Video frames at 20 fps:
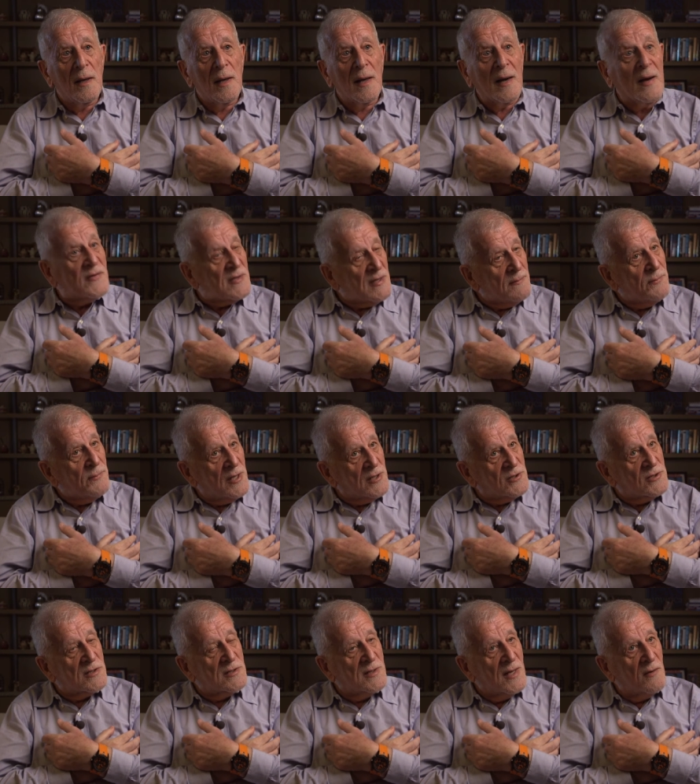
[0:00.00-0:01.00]
And I've seen
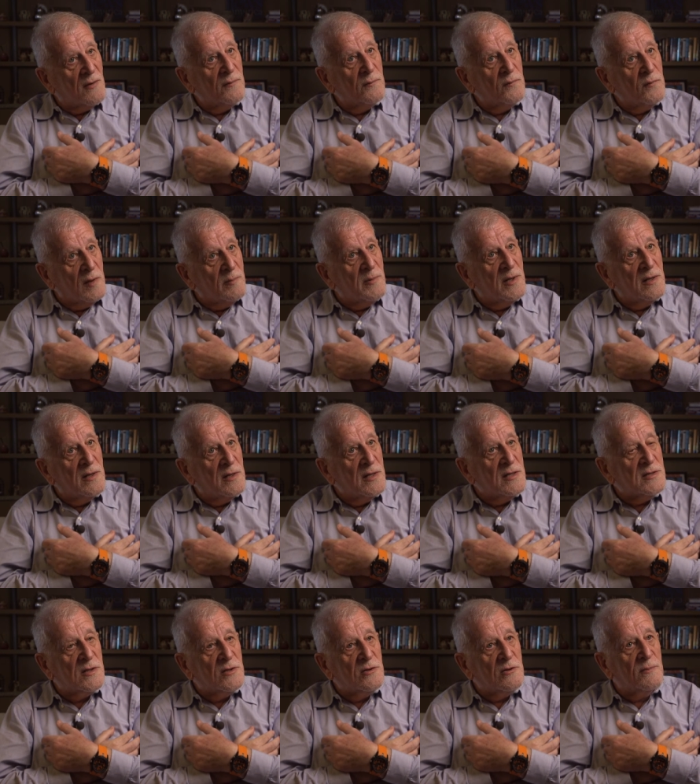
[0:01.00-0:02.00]
pictures now of women in
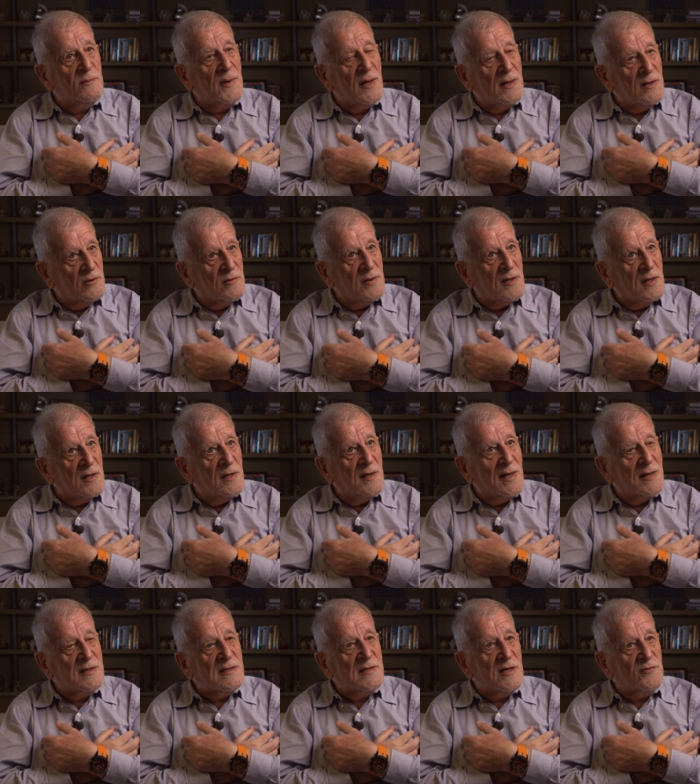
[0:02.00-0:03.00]
Eastern Europe and during the
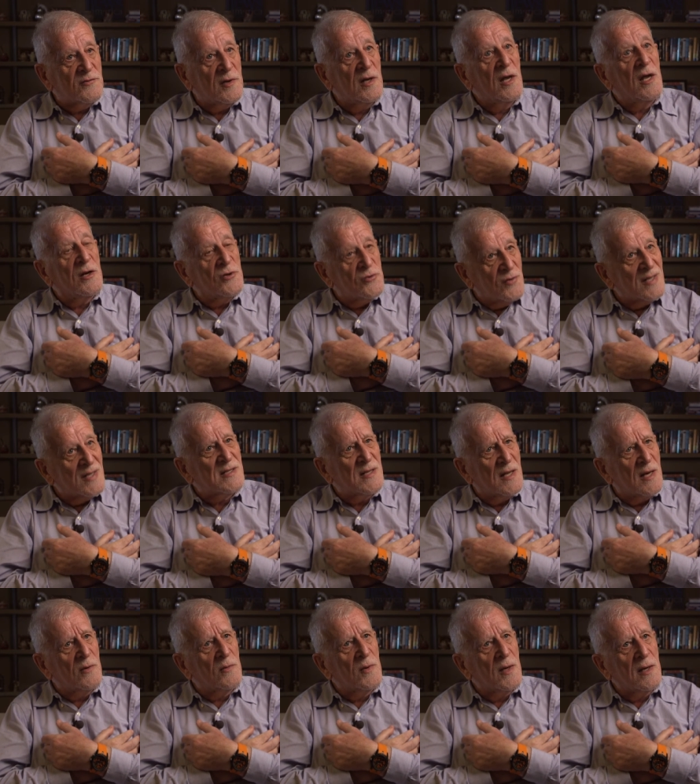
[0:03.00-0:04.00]
19th century dressed
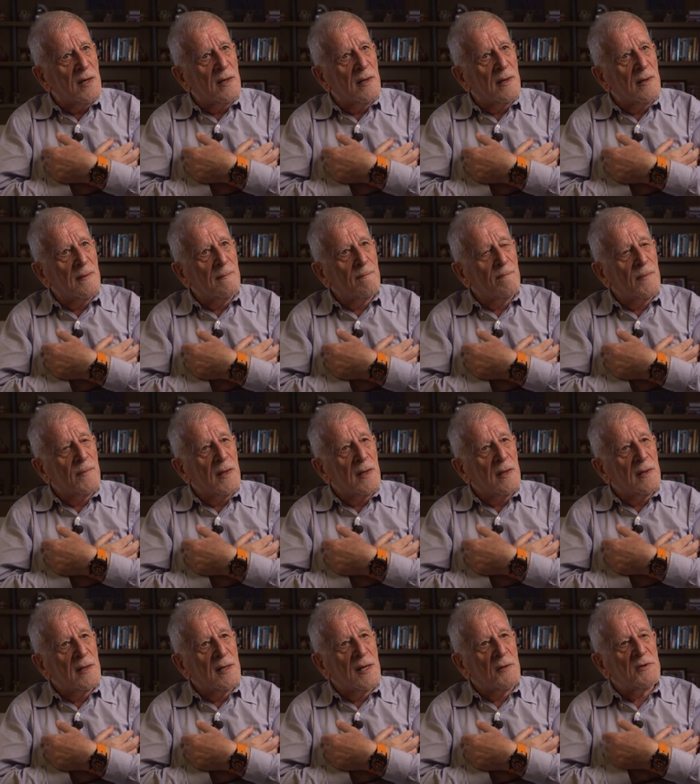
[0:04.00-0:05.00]
that way.
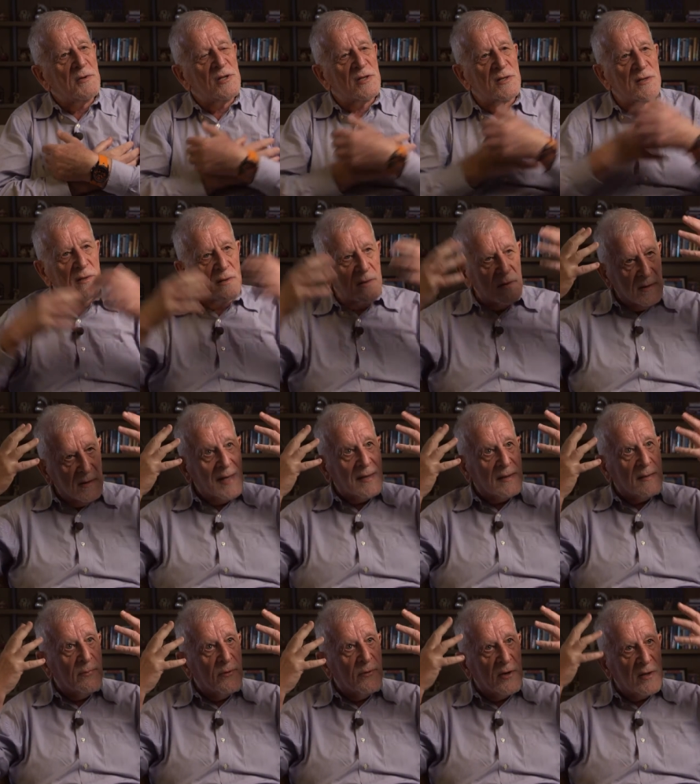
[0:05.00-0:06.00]
That they would just,
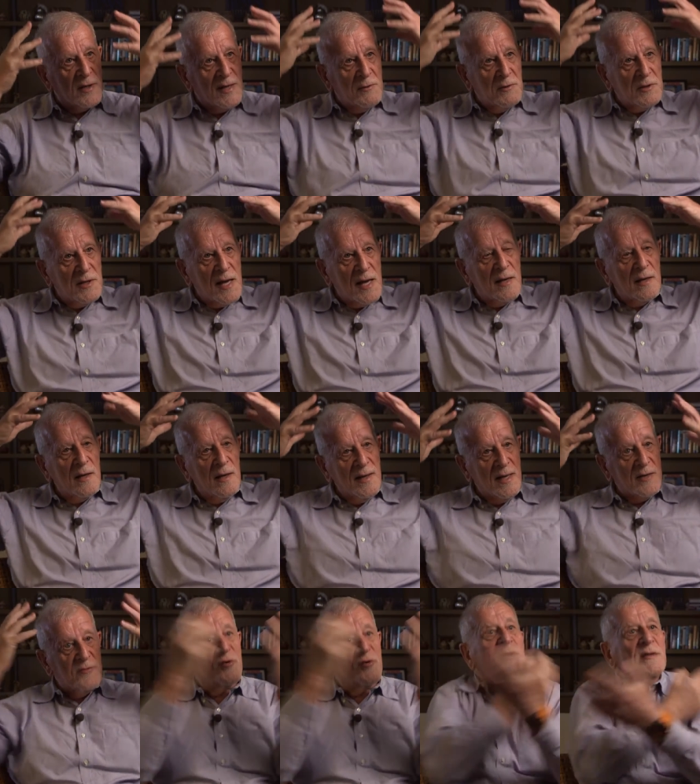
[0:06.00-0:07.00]
like the burqa, they would take,
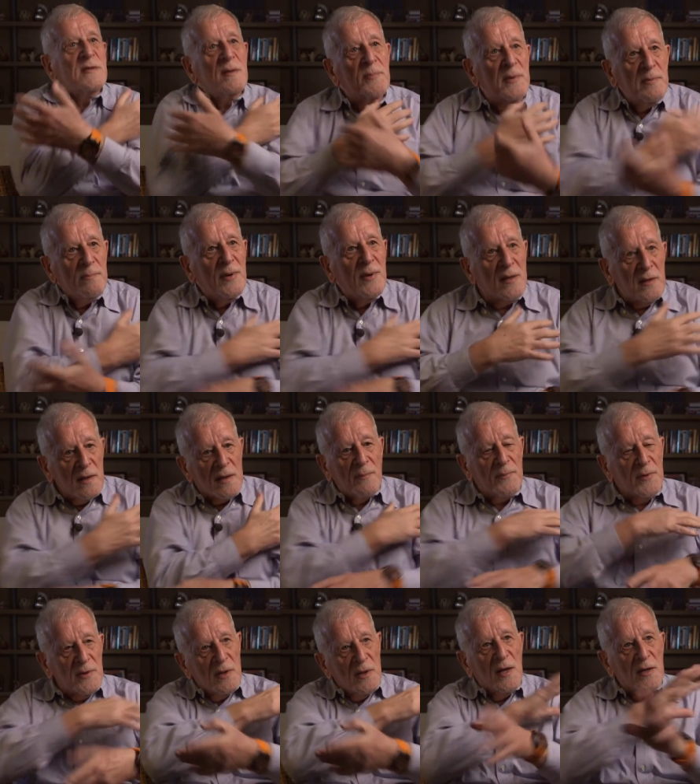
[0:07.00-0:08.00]
they dress up and bundle
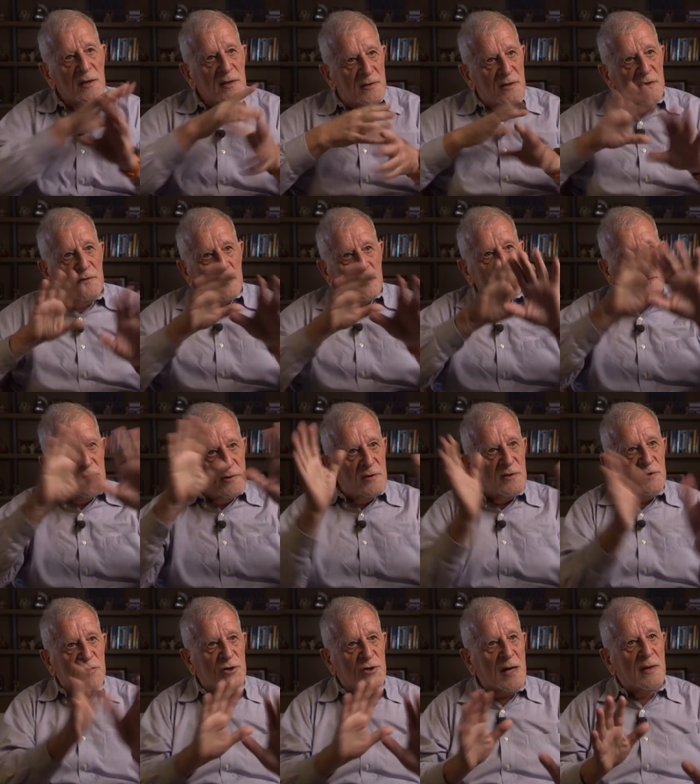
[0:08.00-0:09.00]
up and to, to, to,
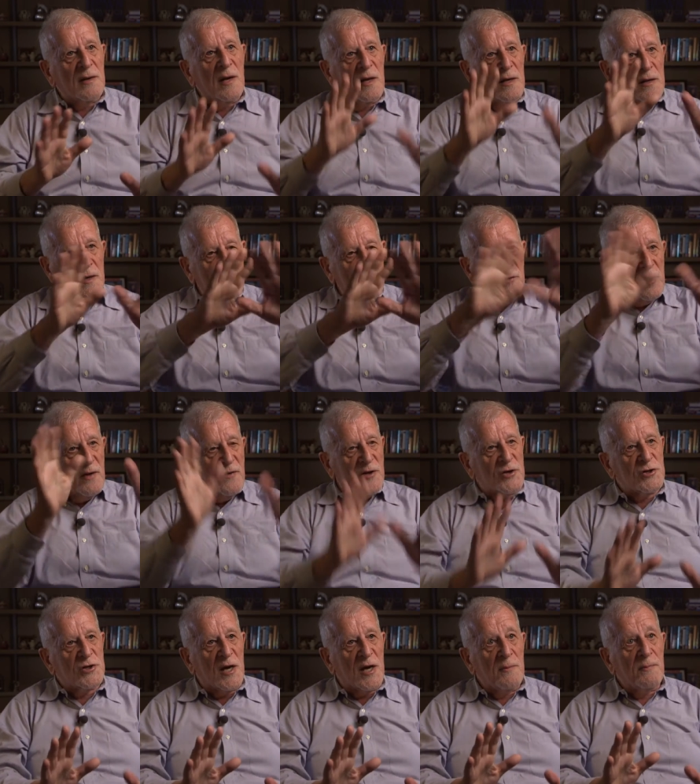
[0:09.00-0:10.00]
to shape, get rid of their
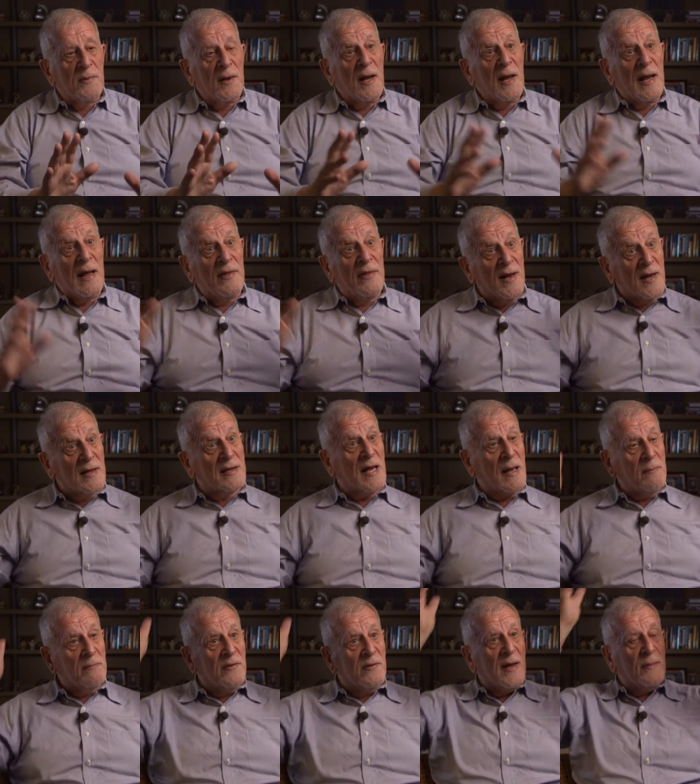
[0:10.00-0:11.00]
shape, and then on
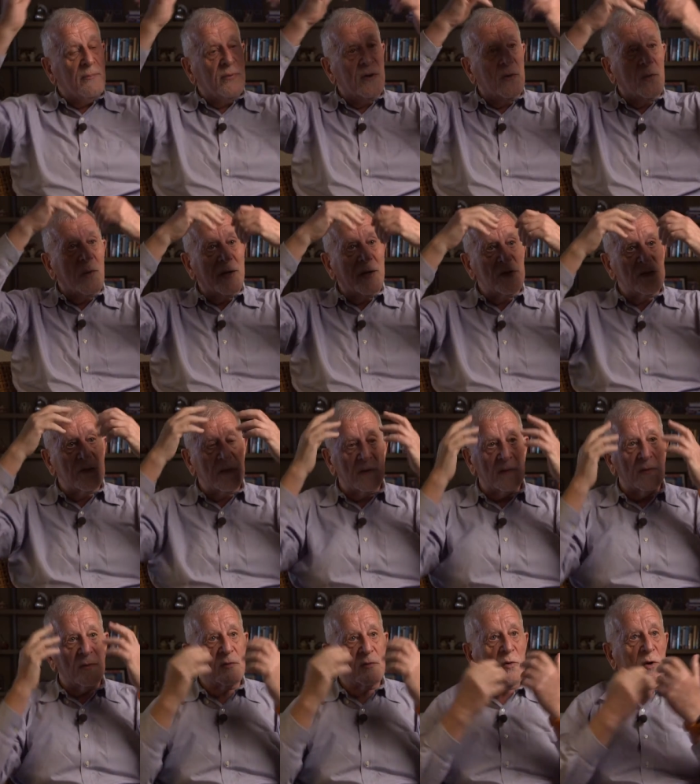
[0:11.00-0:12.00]
top of that put a white sheet
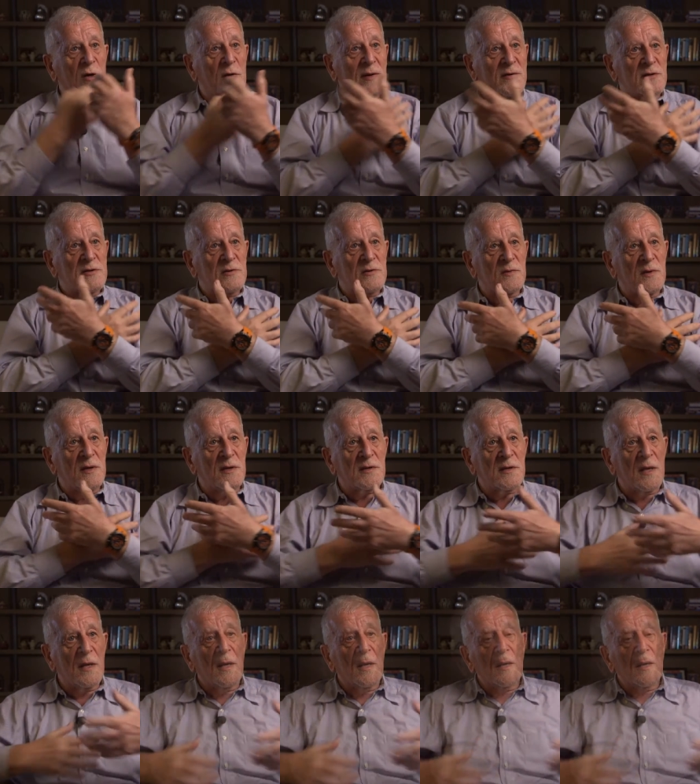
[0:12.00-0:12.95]
and walk around the streets.